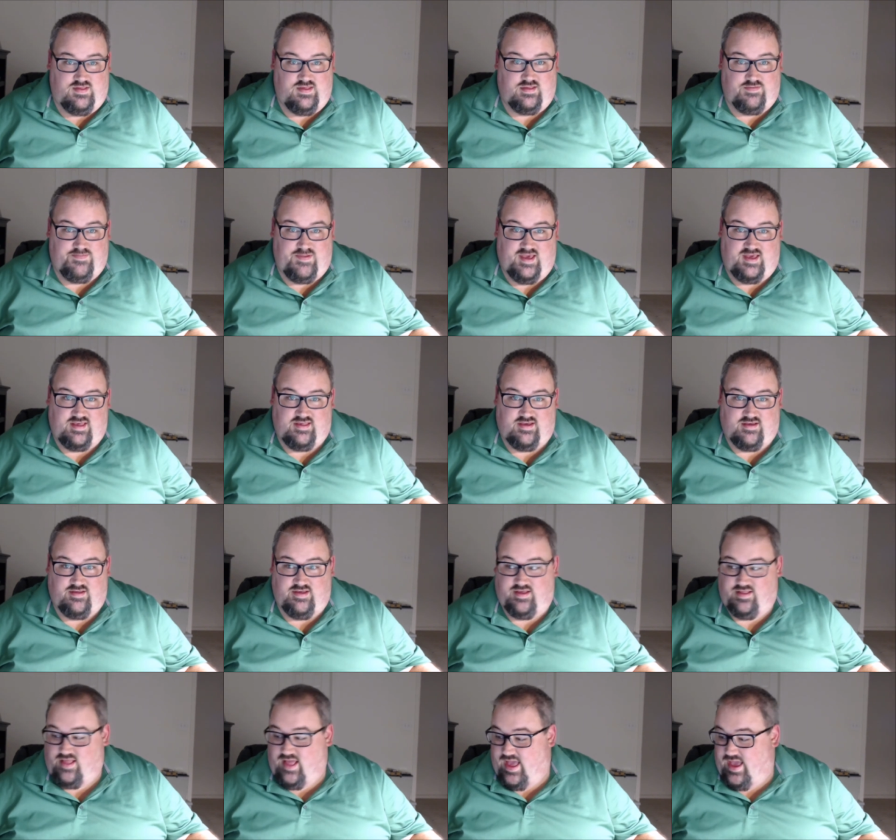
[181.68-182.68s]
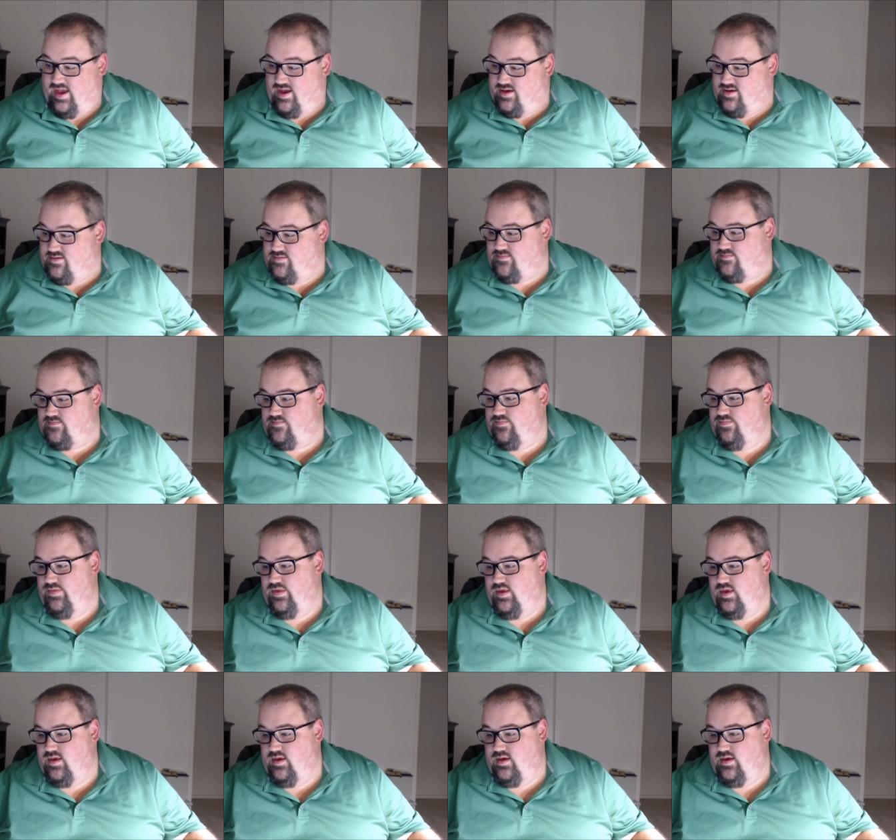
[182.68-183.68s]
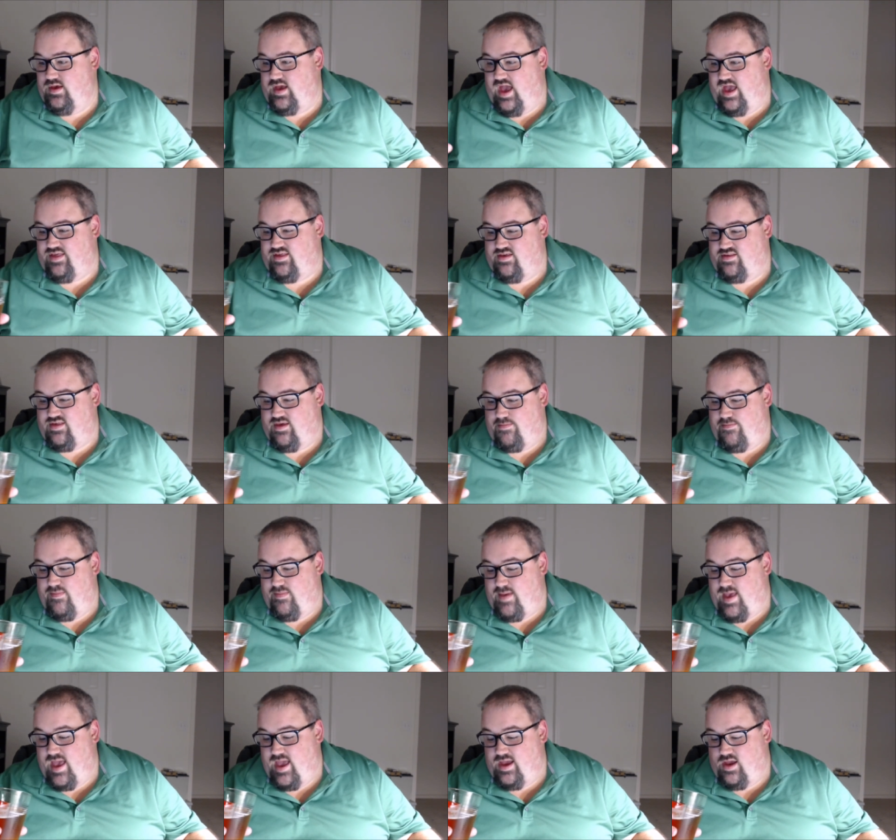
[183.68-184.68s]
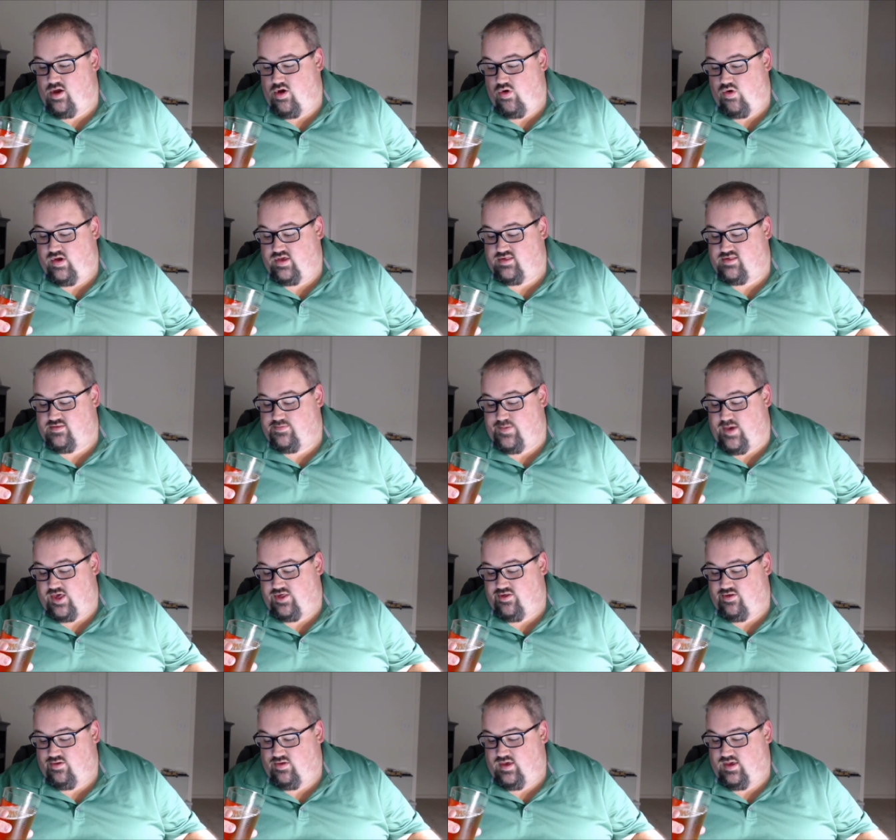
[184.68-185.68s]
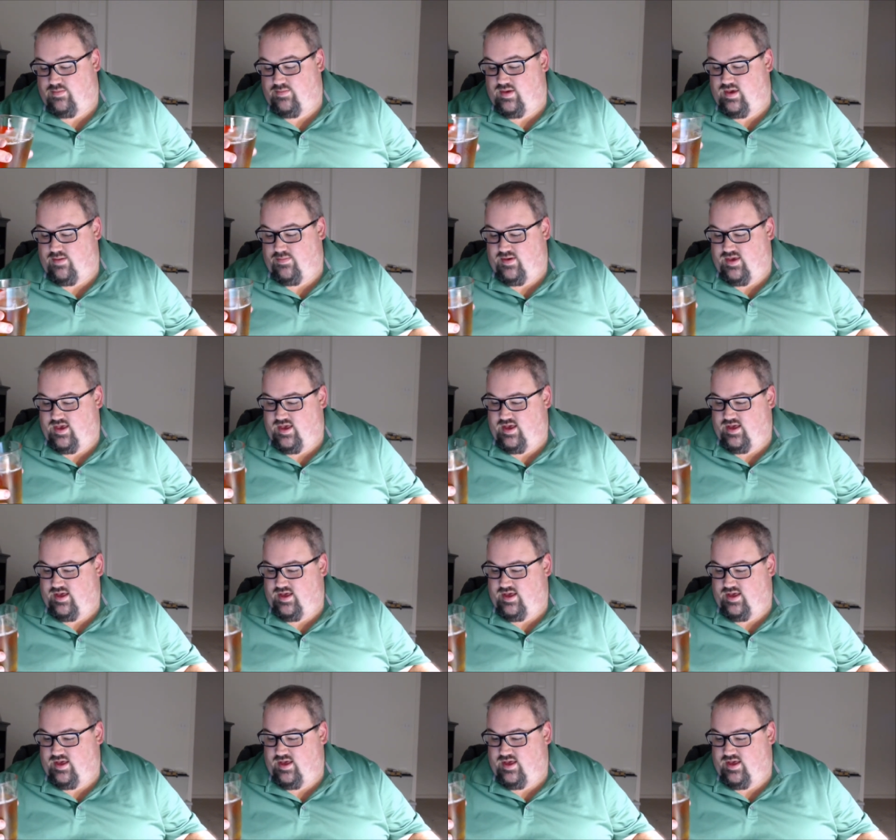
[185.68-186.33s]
basically like, as I said, mango especially. Maybe